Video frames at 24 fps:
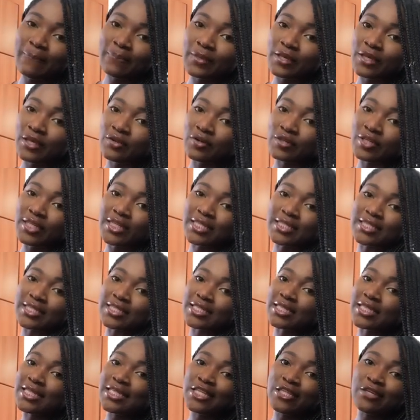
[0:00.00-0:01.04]
you know you need to
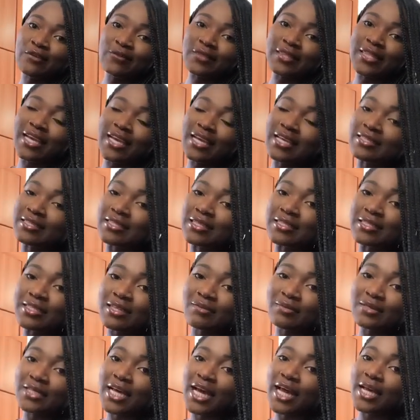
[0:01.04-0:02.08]
see new things and
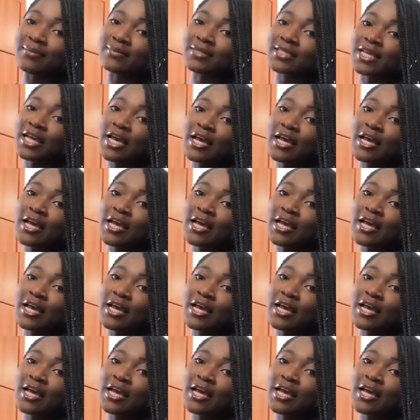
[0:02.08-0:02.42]
sometimes